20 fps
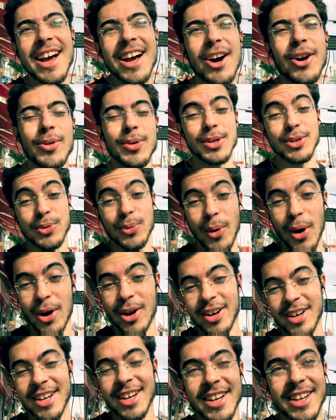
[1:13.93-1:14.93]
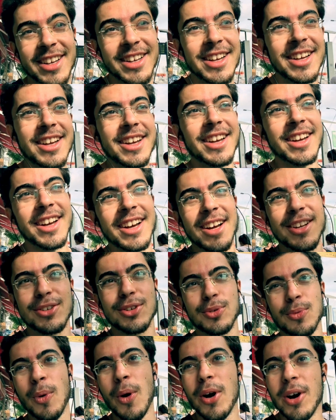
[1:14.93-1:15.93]
I always walk. I
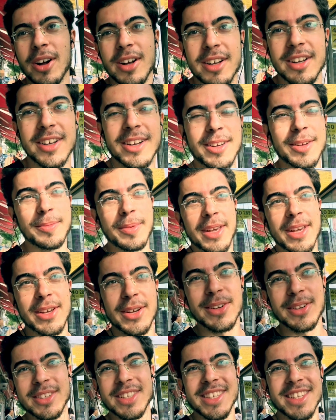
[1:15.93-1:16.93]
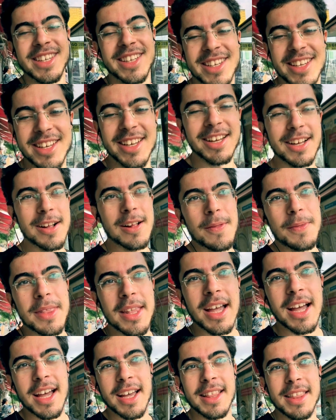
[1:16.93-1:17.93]
just walk because
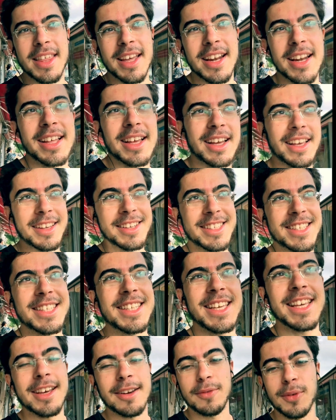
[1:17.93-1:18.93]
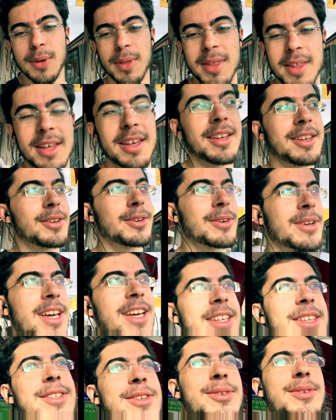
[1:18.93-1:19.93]
I then I see everything.
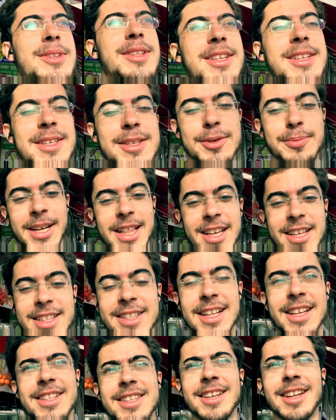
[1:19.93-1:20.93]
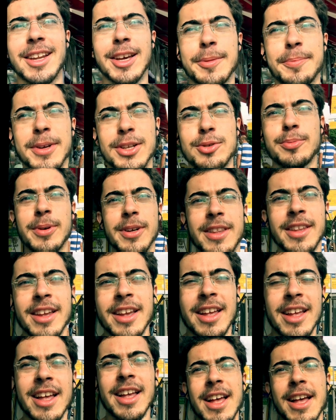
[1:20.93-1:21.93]
Okay, so this might not sound like much, but
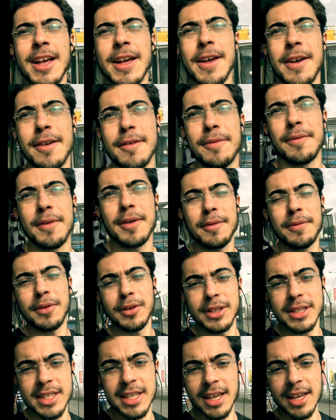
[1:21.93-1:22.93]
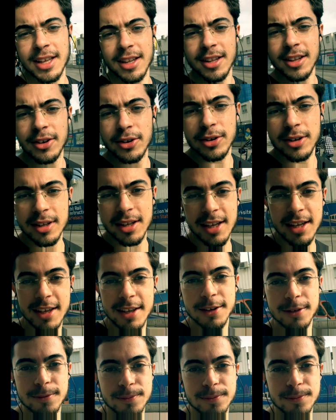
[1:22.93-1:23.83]
if if you take a look, like